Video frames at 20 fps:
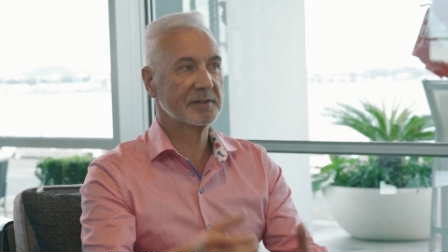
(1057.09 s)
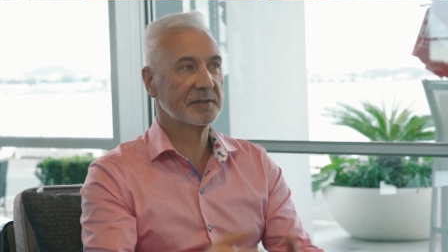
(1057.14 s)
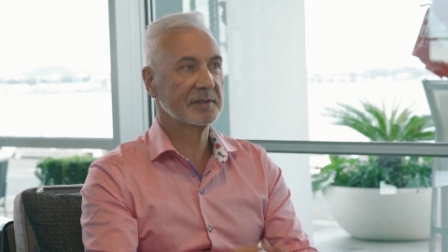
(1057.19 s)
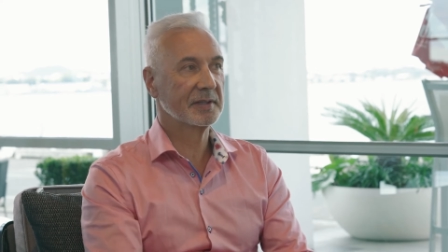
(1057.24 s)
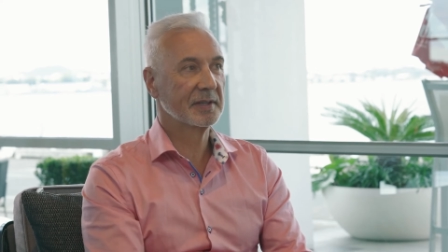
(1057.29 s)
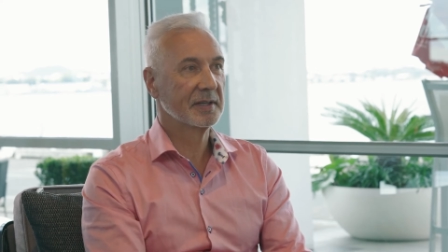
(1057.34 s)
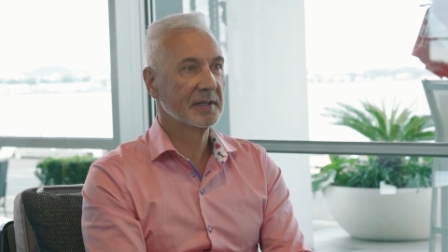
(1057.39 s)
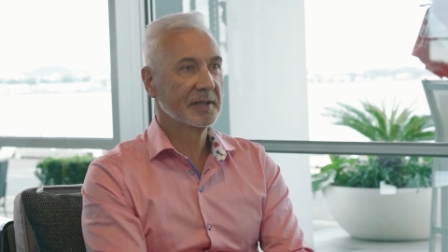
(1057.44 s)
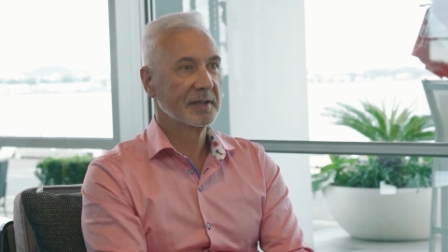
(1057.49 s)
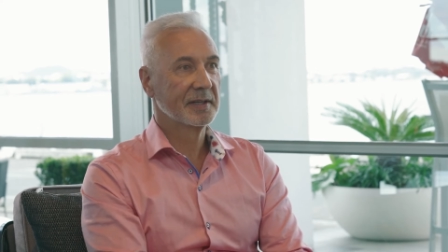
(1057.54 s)
and
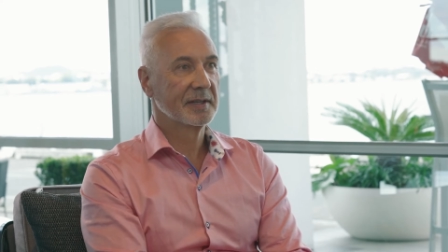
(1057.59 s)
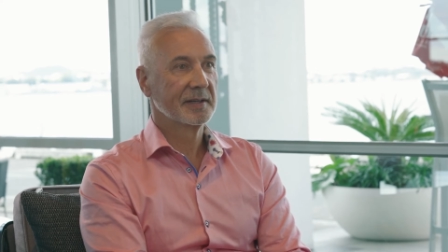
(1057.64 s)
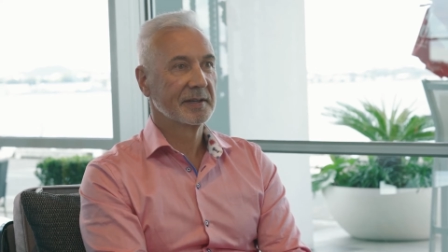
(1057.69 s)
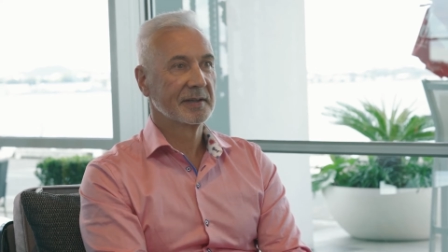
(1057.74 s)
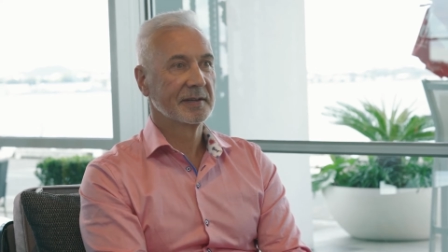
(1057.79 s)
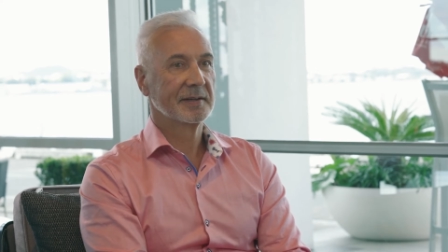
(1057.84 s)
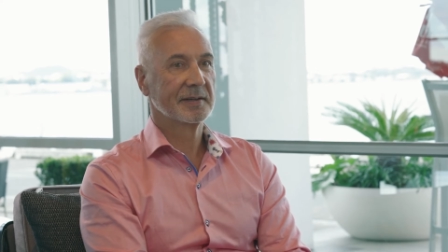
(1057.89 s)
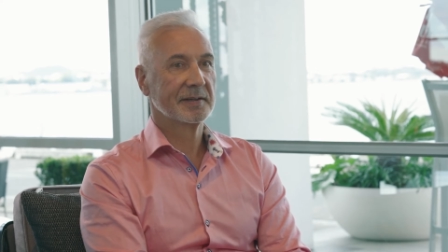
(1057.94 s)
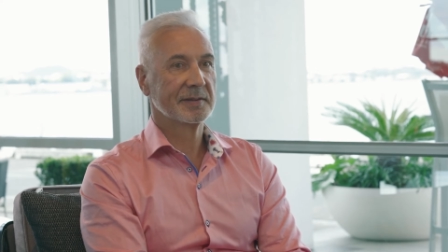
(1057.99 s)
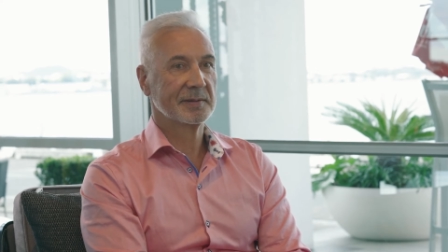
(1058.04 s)

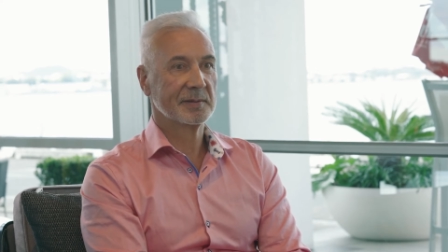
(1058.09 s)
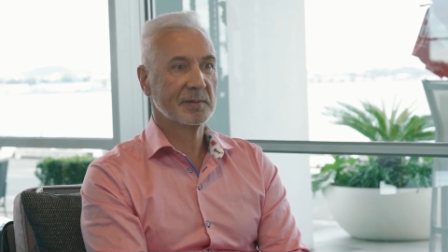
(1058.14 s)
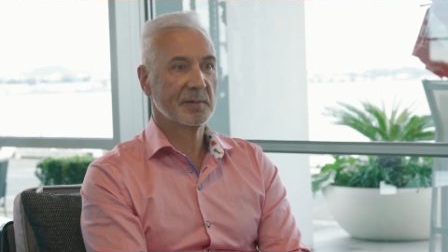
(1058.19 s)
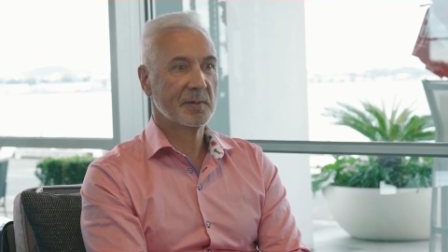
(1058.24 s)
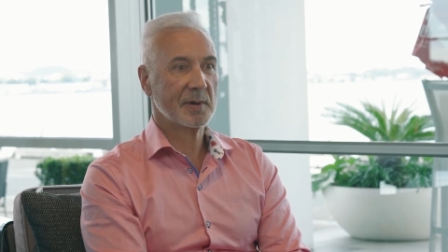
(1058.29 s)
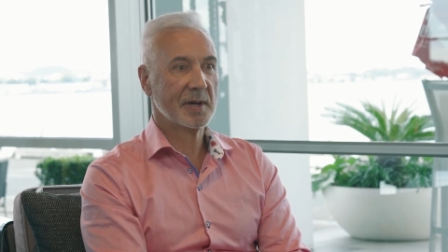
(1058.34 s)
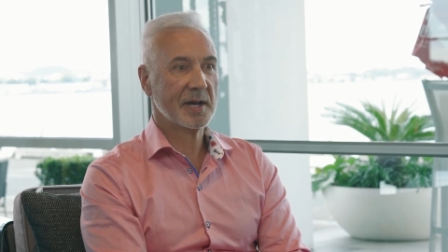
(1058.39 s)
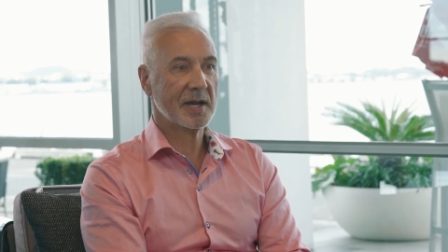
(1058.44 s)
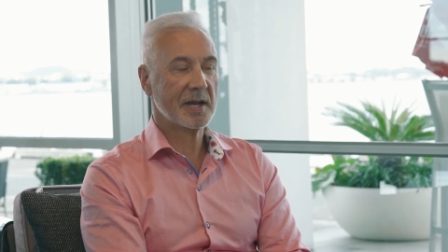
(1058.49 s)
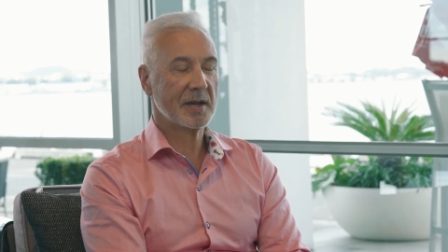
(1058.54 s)
I thought,
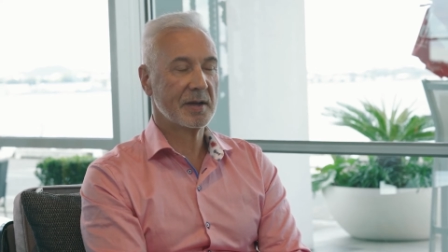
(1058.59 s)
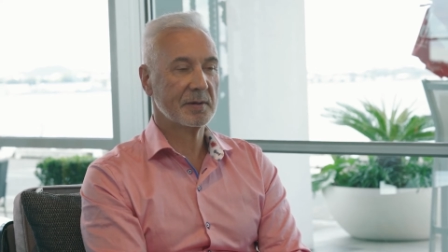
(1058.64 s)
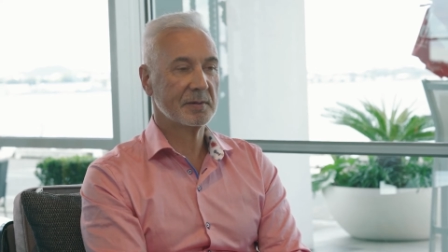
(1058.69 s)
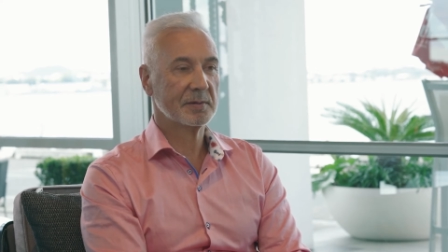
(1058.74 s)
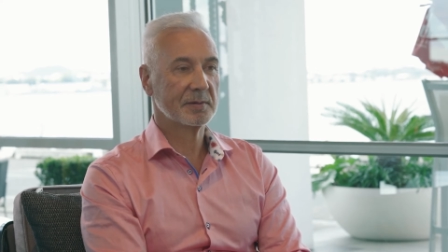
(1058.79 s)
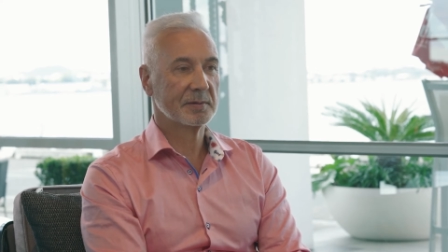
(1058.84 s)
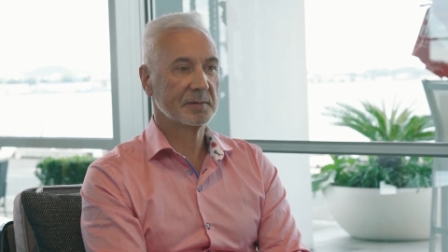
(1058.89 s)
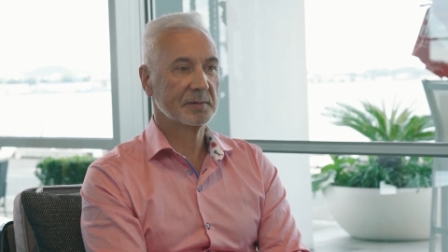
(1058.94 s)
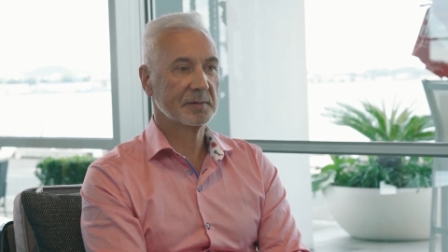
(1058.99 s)
wow,